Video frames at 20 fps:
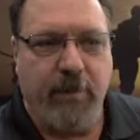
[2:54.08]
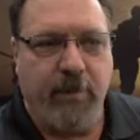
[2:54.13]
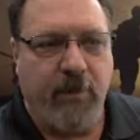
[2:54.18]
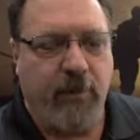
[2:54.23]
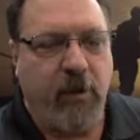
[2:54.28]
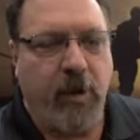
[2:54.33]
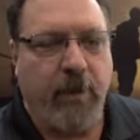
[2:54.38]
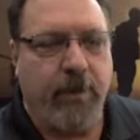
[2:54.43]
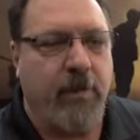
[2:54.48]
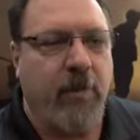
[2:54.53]

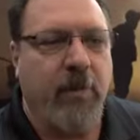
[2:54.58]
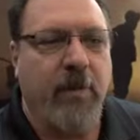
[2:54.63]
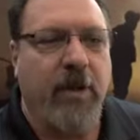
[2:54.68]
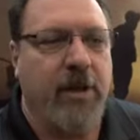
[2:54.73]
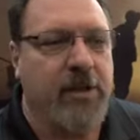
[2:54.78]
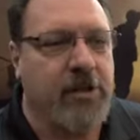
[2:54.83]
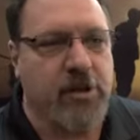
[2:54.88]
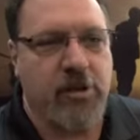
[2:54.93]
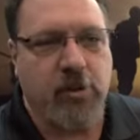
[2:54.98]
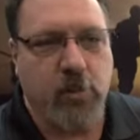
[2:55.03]
flipped
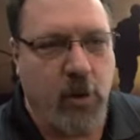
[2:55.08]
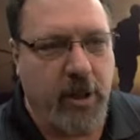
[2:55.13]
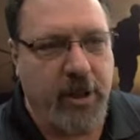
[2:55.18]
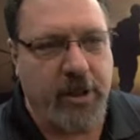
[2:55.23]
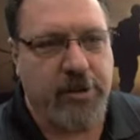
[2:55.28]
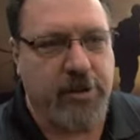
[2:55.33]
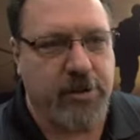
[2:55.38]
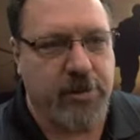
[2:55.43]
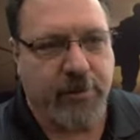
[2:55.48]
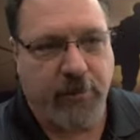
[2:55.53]
this
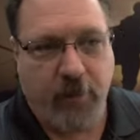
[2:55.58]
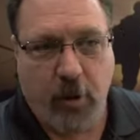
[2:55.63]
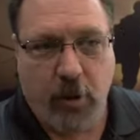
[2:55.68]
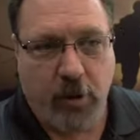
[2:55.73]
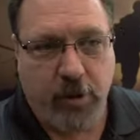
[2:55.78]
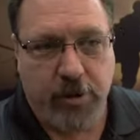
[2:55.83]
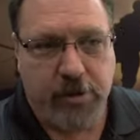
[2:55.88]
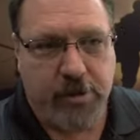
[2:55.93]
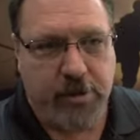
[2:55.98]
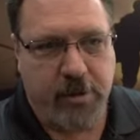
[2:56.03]
switch
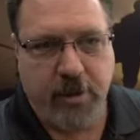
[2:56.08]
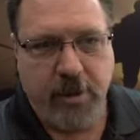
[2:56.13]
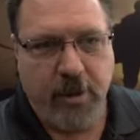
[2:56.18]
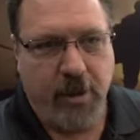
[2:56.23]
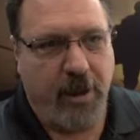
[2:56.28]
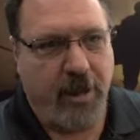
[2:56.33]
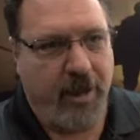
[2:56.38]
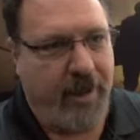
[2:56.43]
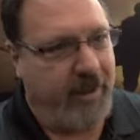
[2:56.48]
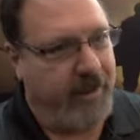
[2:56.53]
first
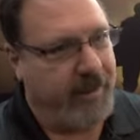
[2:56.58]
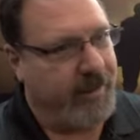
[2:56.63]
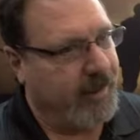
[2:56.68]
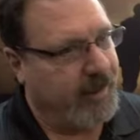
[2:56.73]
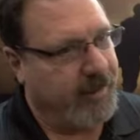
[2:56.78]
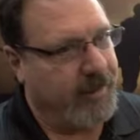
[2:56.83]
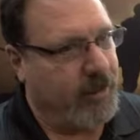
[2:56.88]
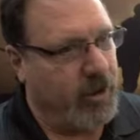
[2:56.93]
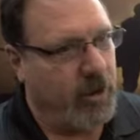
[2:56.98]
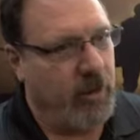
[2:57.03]
and it
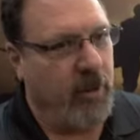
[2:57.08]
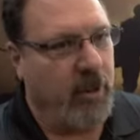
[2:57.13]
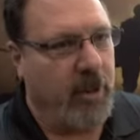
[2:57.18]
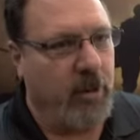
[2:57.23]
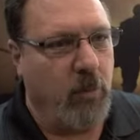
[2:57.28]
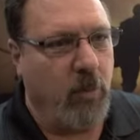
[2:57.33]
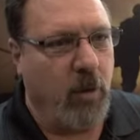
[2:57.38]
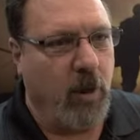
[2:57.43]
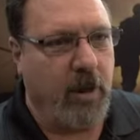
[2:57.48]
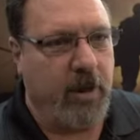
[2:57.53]
didn't do what he
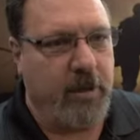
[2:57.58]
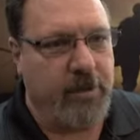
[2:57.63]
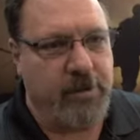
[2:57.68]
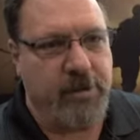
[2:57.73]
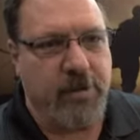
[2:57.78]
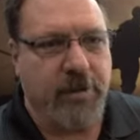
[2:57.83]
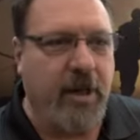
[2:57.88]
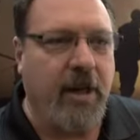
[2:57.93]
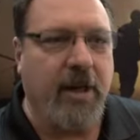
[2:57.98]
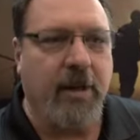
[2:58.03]
wanted,
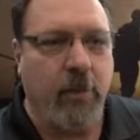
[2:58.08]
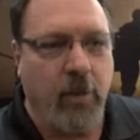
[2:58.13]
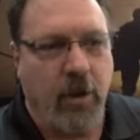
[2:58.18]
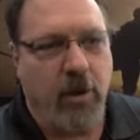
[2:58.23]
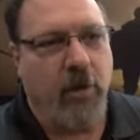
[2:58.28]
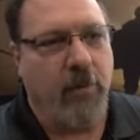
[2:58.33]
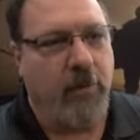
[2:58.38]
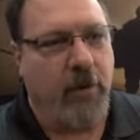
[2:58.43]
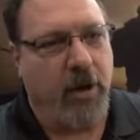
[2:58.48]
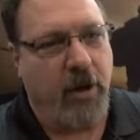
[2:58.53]
so then he went
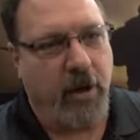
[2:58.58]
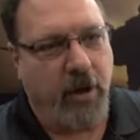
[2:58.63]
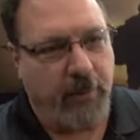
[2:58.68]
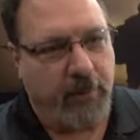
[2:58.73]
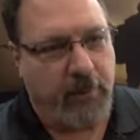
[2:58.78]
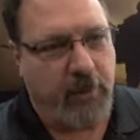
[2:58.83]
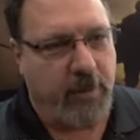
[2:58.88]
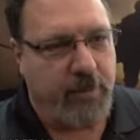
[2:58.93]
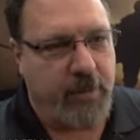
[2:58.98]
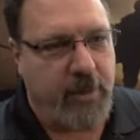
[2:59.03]
over here and
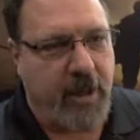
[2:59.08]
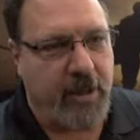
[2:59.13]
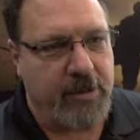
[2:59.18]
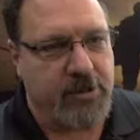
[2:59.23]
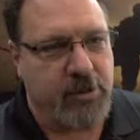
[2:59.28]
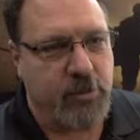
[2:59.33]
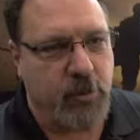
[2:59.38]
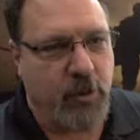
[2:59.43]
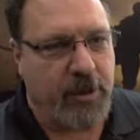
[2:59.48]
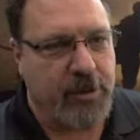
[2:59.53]
flipped that
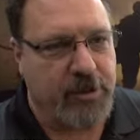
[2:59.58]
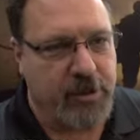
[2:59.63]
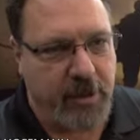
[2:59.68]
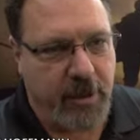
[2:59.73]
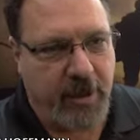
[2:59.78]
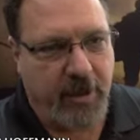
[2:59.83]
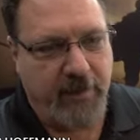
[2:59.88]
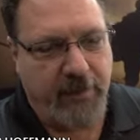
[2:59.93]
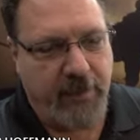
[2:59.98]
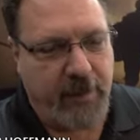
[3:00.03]
switch,
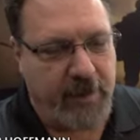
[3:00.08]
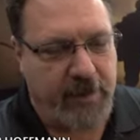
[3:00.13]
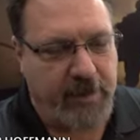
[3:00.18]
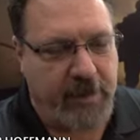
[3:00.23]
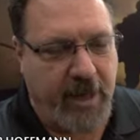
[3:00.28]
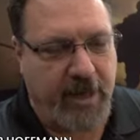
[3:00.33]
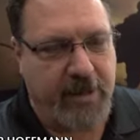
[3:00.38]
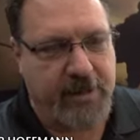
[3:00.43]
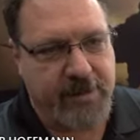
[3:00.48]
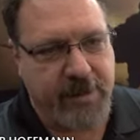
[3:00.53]
if he
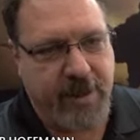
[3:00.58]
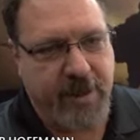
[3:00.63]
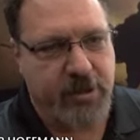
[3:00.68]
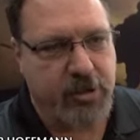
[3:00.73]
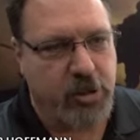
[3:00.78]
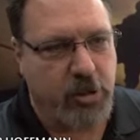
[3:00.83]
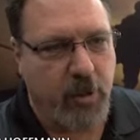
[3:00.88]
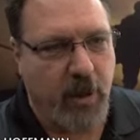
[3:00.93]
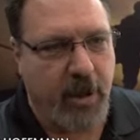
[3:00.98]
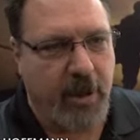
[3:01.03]
has that
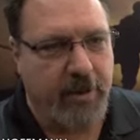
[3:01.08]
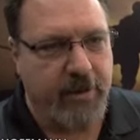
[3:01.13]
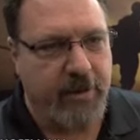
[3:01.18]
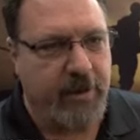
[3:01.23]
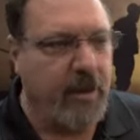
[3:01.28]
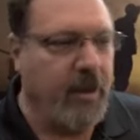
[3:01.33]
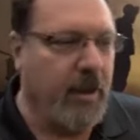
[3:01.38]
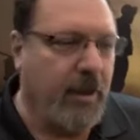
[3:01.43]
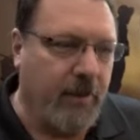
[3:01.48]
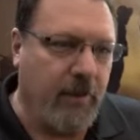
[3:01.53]
trend,
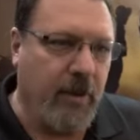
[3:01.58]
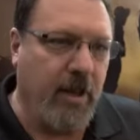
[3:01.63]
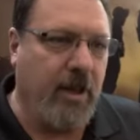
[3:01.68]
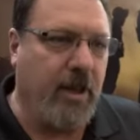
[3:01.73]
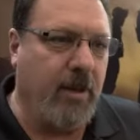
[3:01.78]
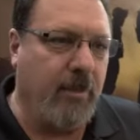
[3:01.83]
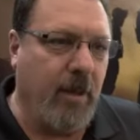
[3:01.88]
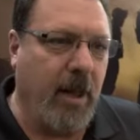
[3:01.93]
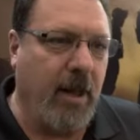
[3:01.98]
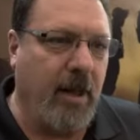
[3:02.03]
then
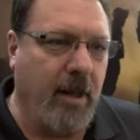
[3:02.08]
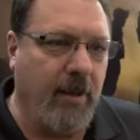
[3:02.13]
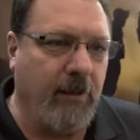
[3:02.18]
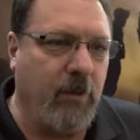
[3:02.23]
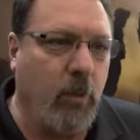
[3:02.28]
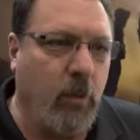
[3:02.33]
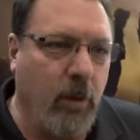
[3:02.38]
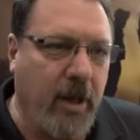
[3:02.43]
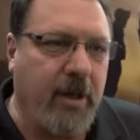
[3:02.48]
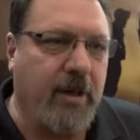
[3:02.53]
he may have
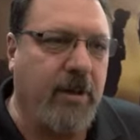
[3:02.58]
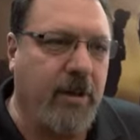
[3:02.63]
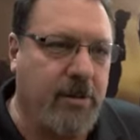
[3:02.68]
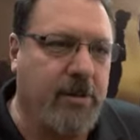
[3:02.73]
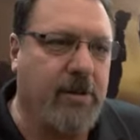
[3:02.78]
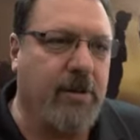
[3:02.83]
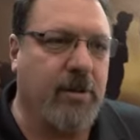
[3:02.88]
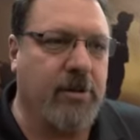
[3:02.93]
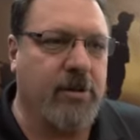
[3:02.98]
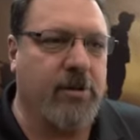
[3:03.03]
a
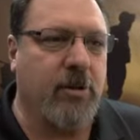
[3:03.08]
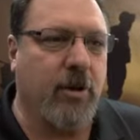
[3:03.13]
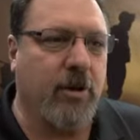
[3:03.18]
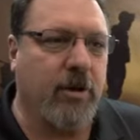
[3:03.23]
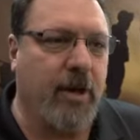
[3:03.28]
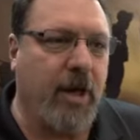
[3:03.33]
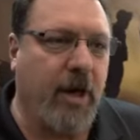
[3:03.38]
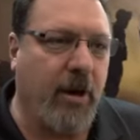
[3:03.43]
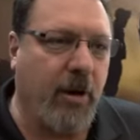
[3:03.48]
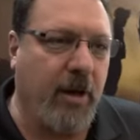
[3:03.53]
weakness in a
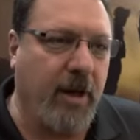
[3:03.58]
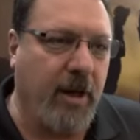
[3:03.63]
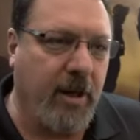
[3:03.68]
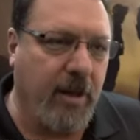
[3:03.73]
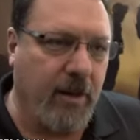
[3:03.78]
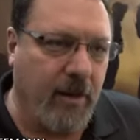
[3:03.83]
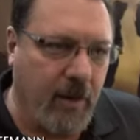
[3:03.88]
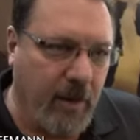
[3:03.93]
certain area,